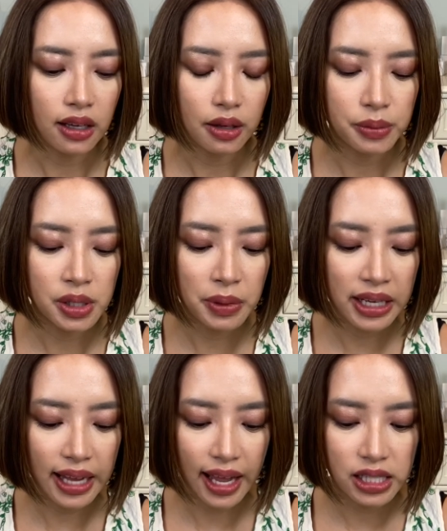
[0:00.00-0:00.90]
um, somebody
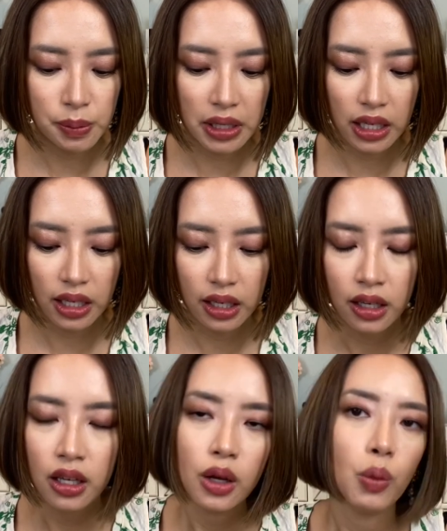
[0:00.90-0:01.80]
had asked
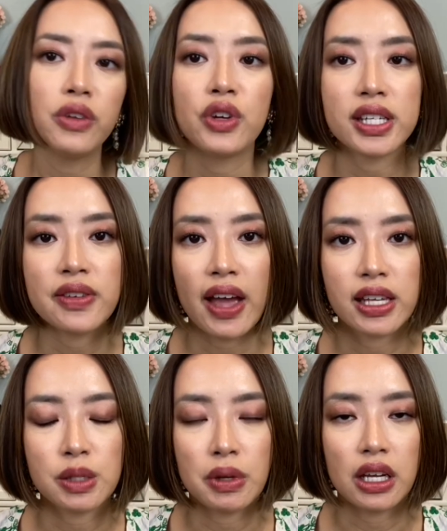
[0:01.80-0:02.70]
me, one of you guys had
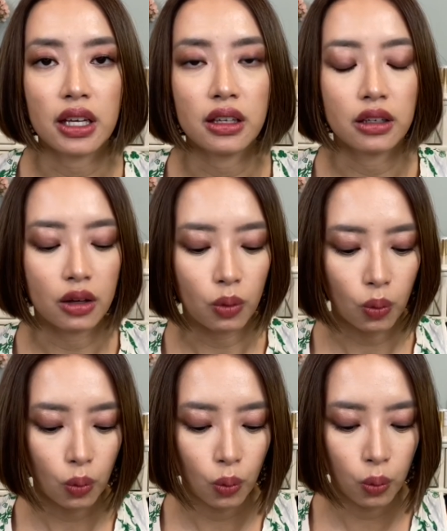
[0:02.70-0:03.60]
asked me, you know,
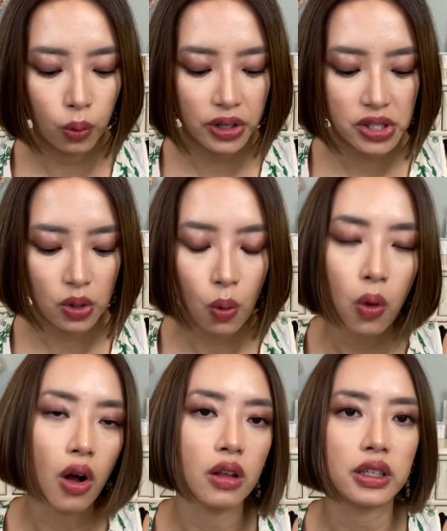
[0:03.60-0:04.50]
what is the
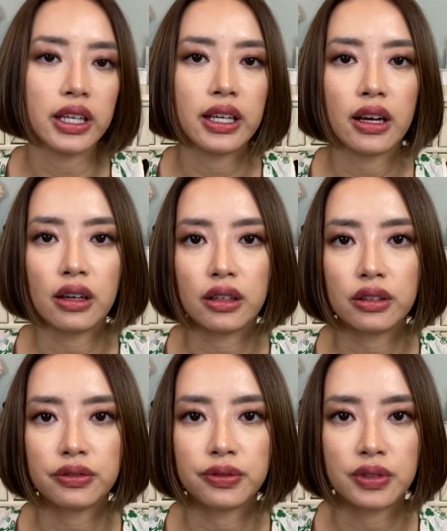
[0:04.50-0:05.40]
quality
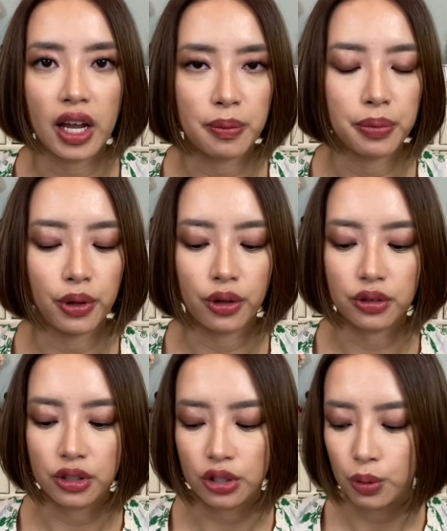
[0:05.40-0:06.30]
of Nightbird?
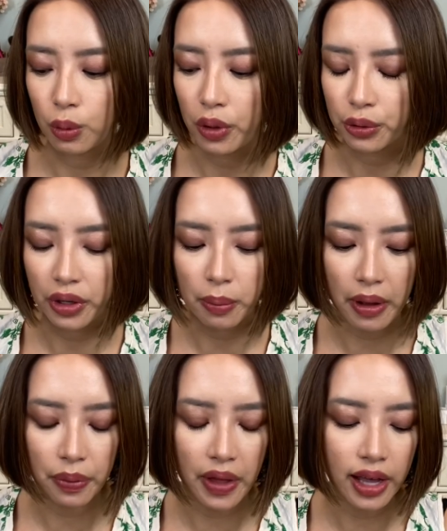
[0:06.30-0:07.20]
You were wondering
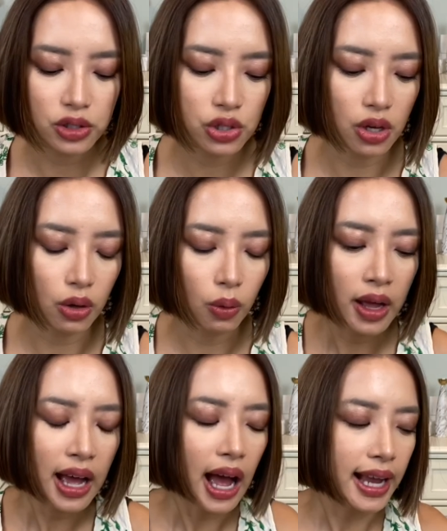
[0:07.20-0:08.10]
about that. So
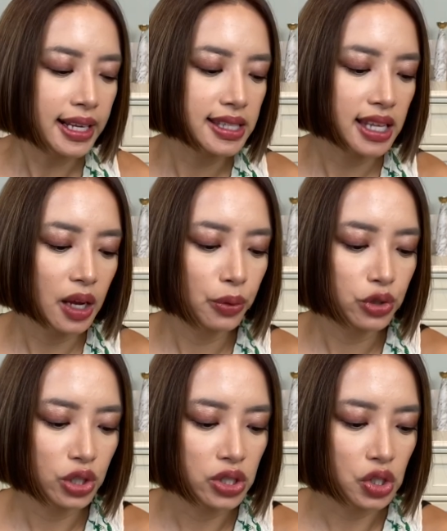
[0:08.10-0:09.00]
I can say
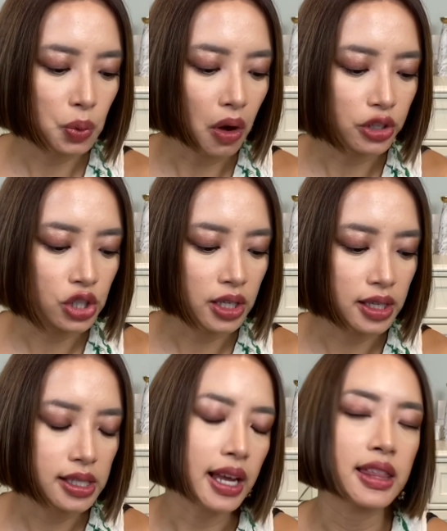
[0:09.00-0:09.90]
with just the
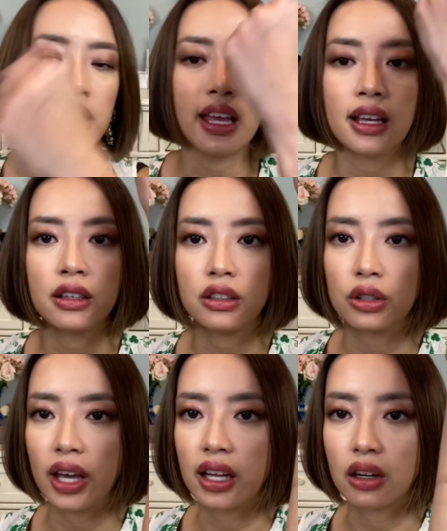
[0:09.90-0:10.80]
swatches, I think you
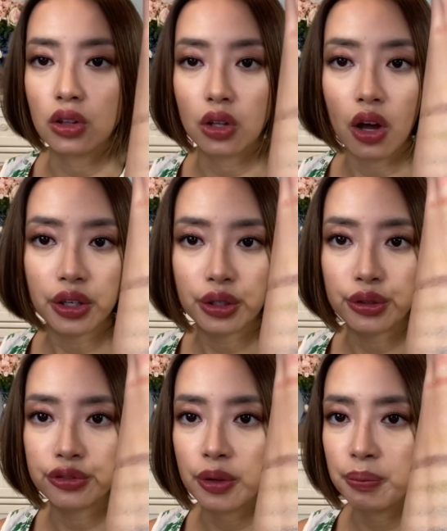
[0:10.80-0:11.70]
get a lot
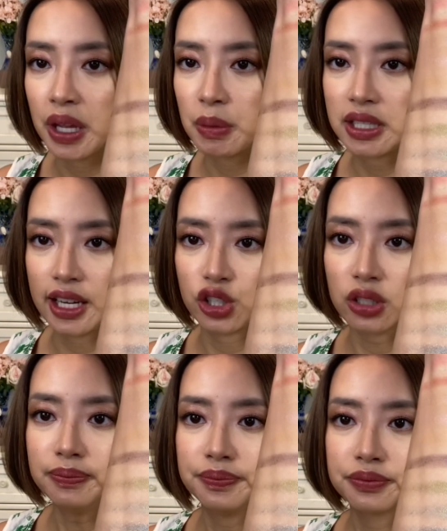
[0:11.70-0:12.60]
of pigmentation